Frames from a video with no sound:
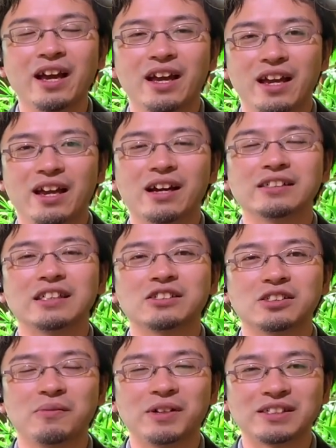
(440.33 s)
The
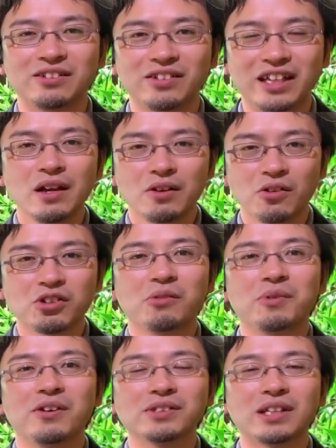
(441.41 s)
fifth and
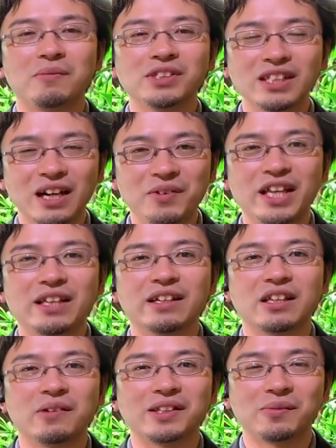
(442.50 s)
final category
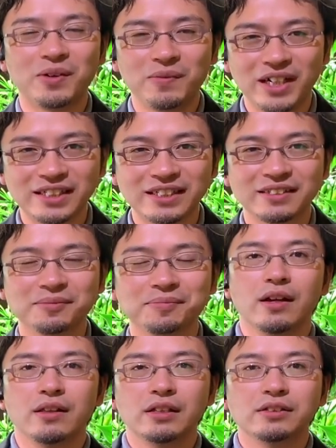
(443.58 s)
is
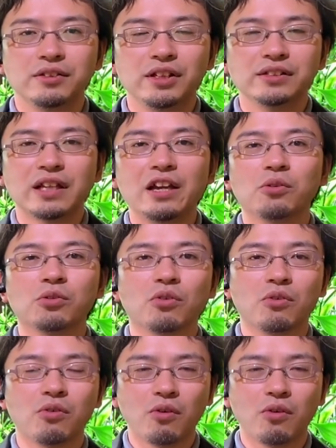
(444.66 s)
maintaining water quality,